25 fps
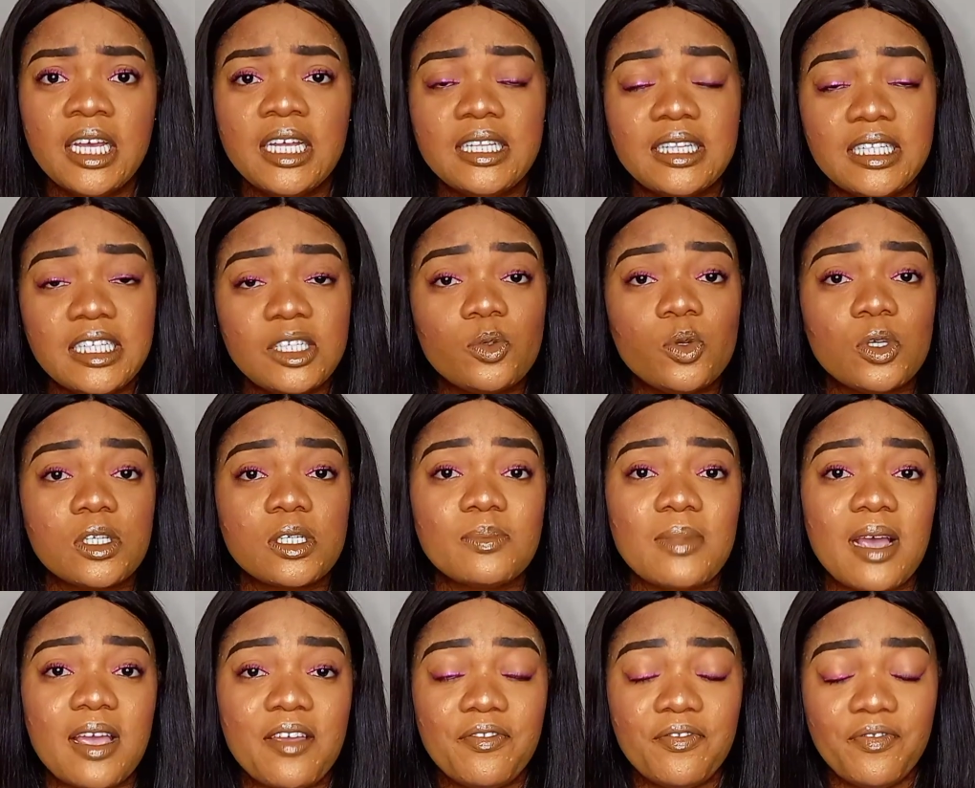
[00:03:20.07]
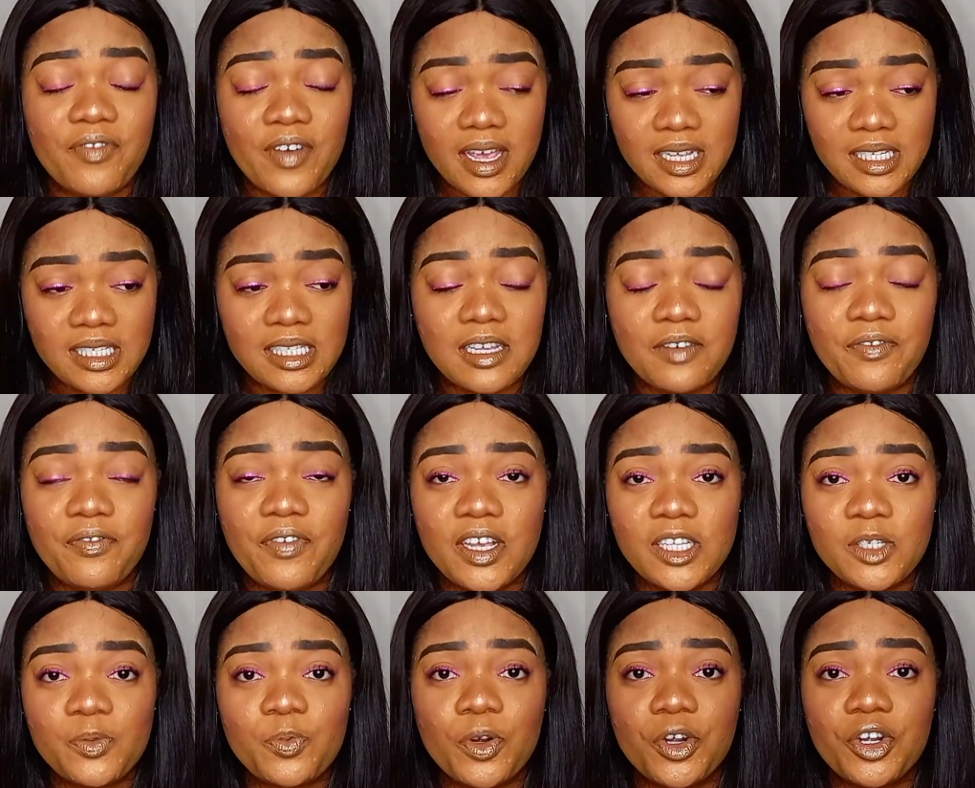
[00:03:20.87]
This was the
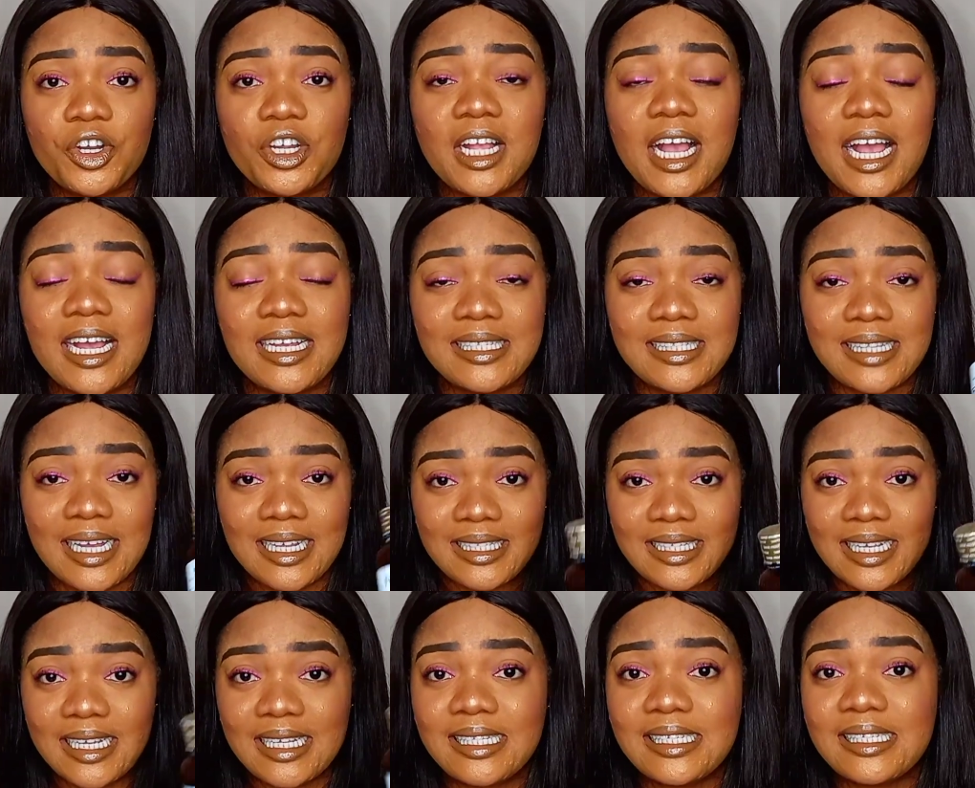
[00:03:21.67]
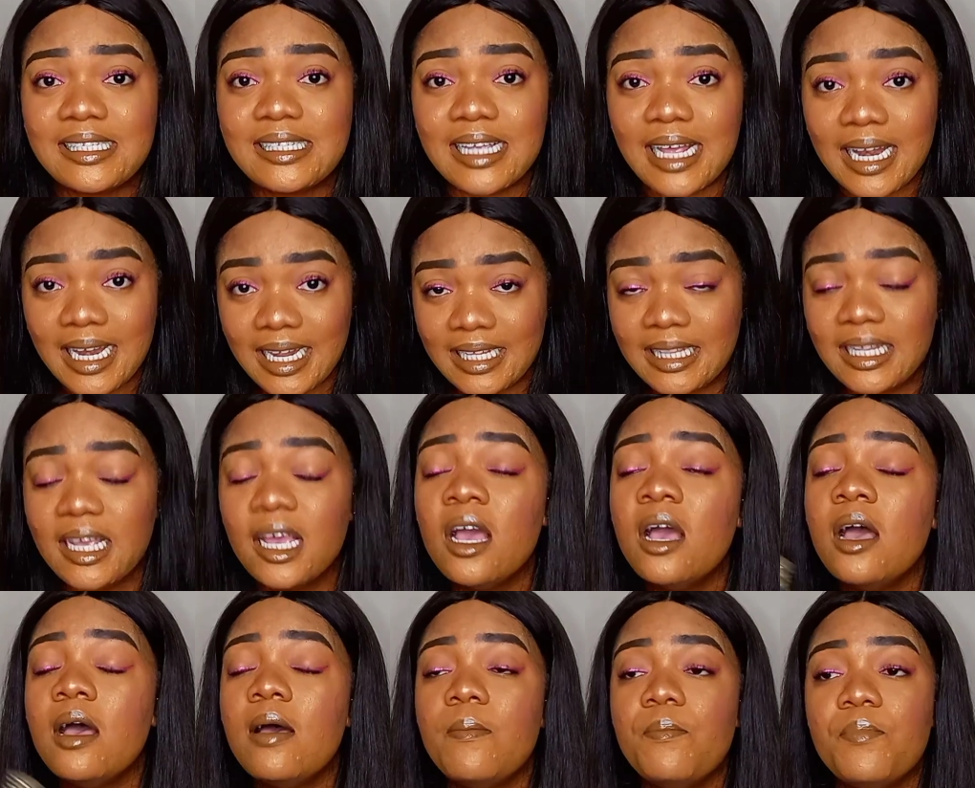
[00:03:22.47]
first product I started selling
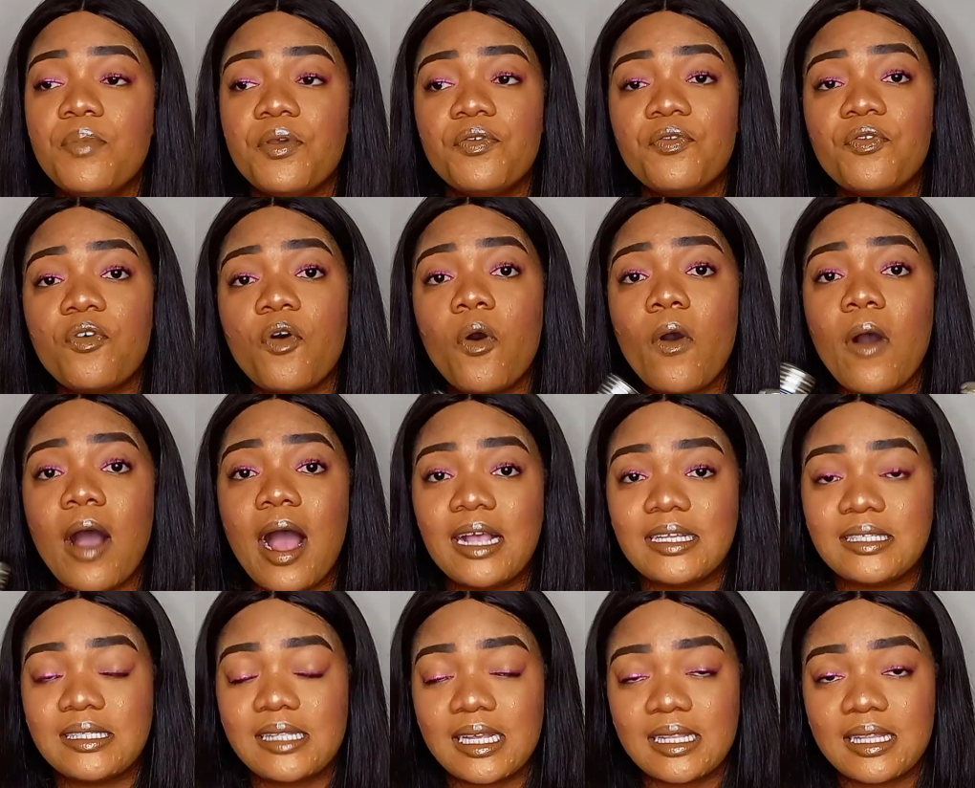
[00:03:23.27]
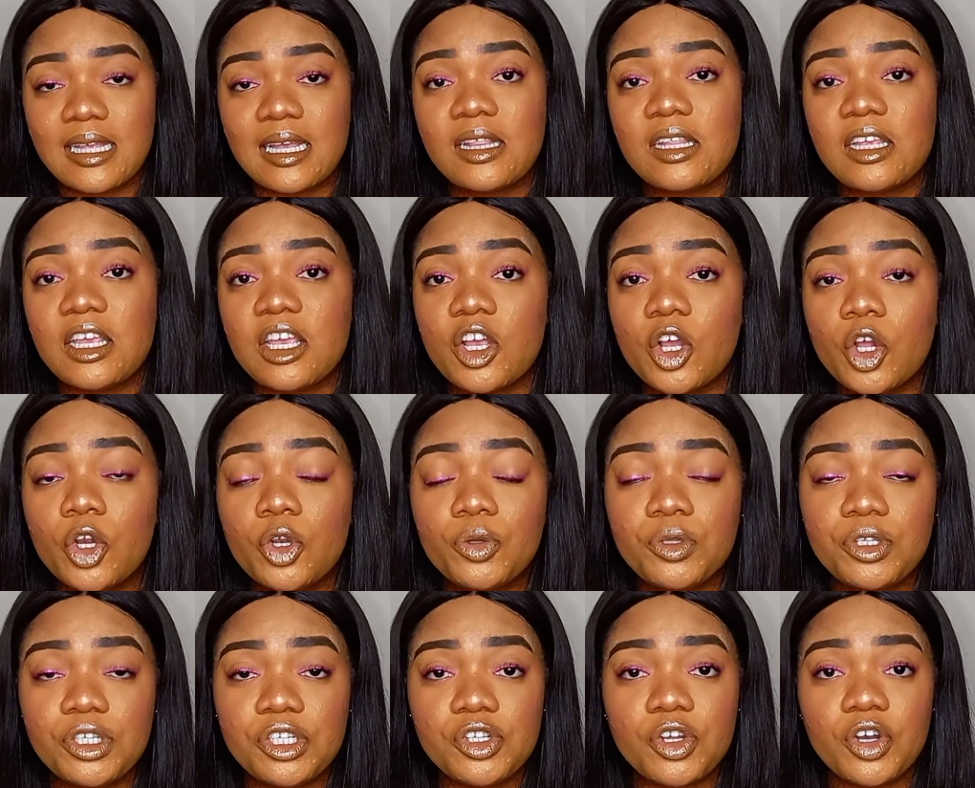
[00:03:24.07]
before I started
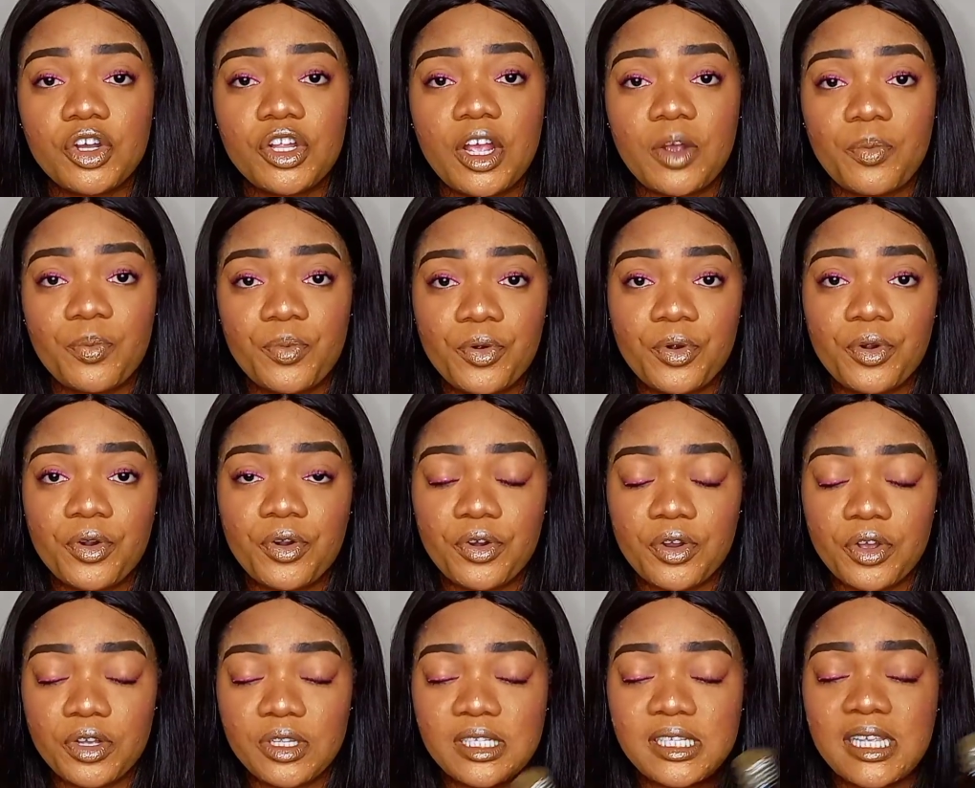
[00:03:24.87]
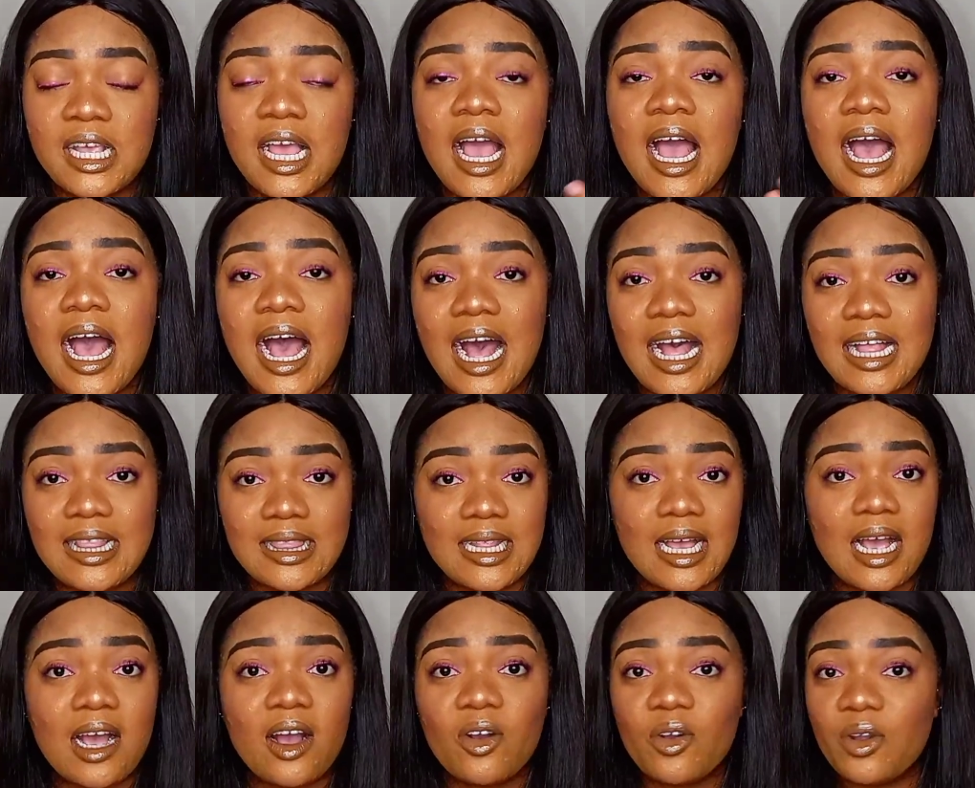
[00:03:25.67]
including other products, and
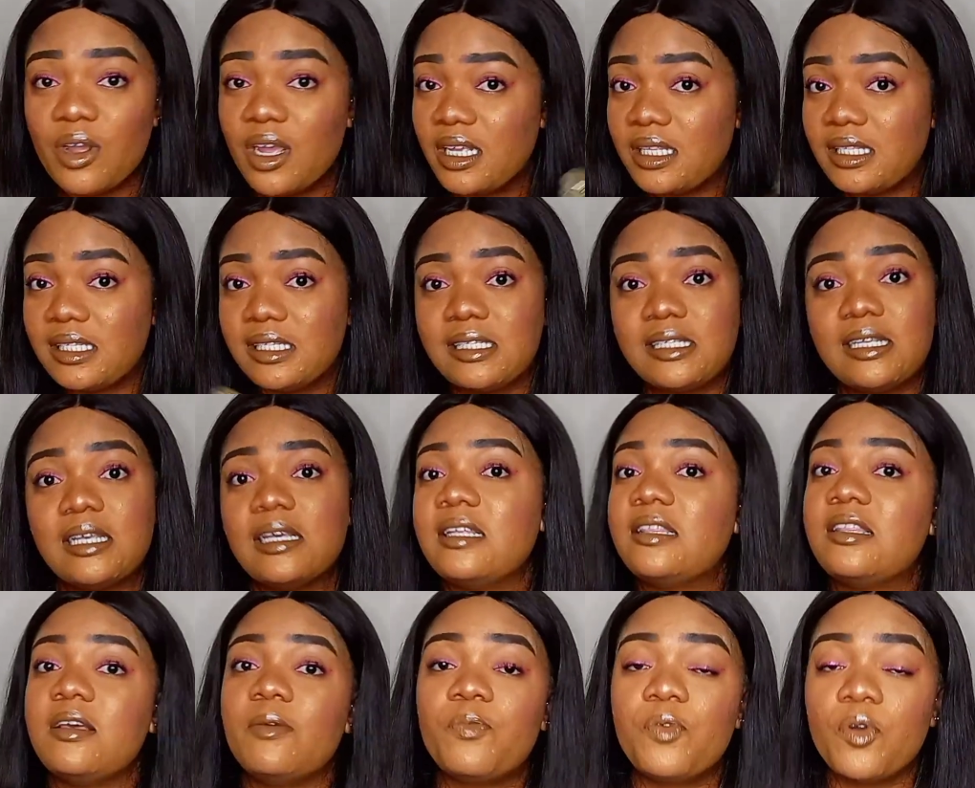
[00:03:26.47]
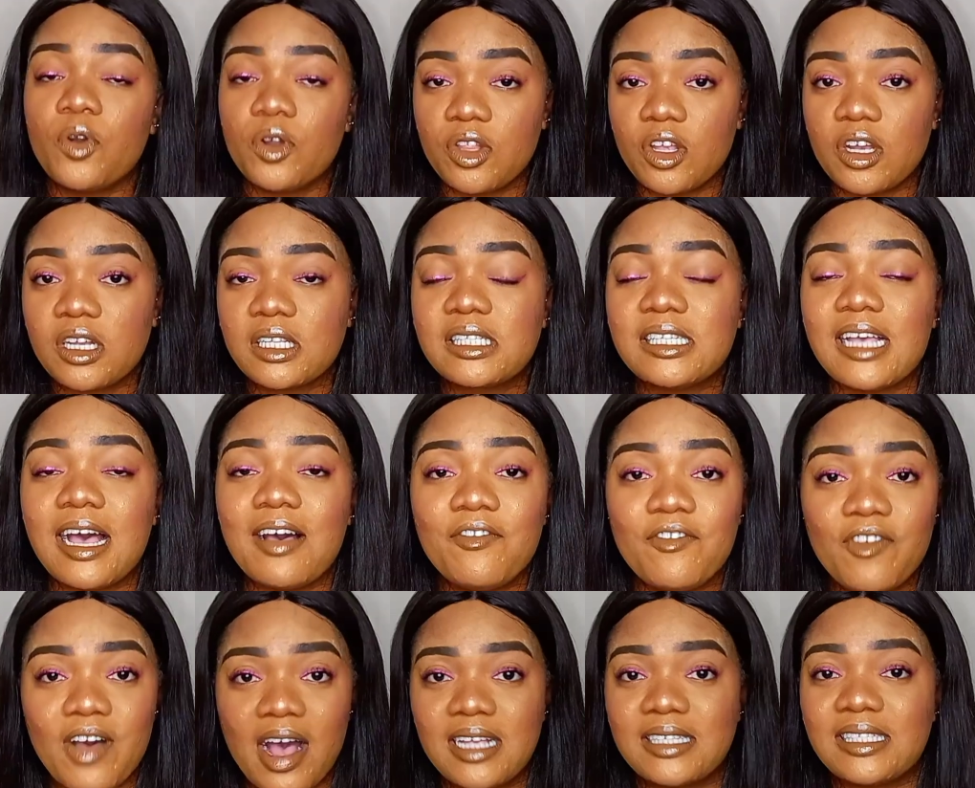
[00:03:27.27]
now the products are
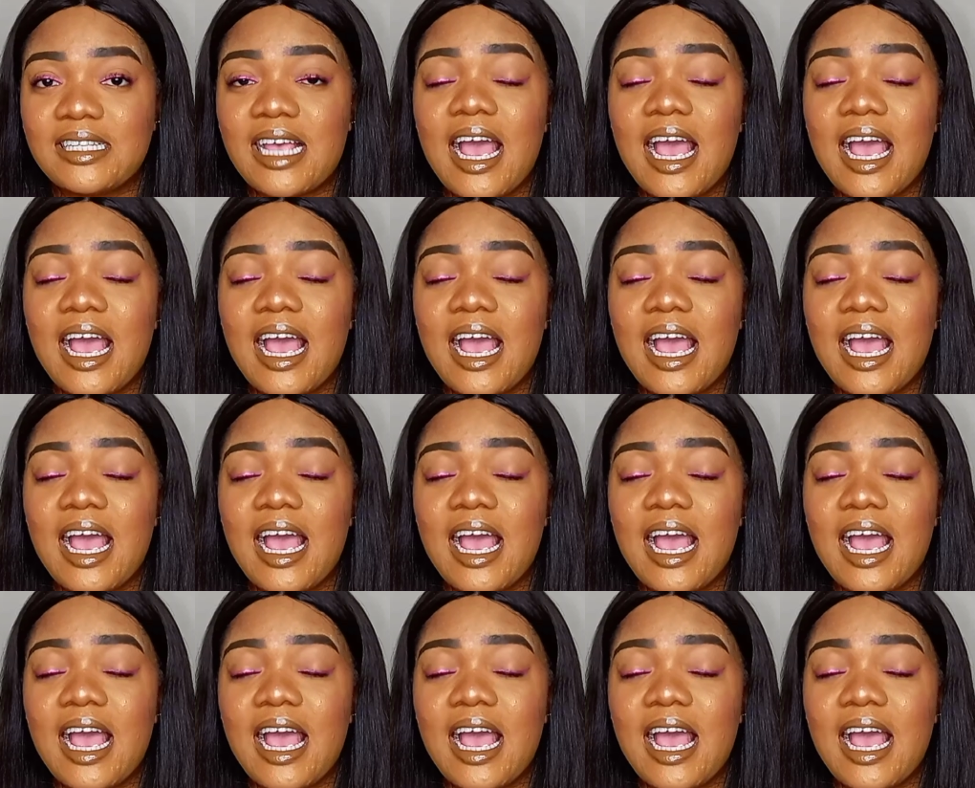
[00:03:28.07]
vast.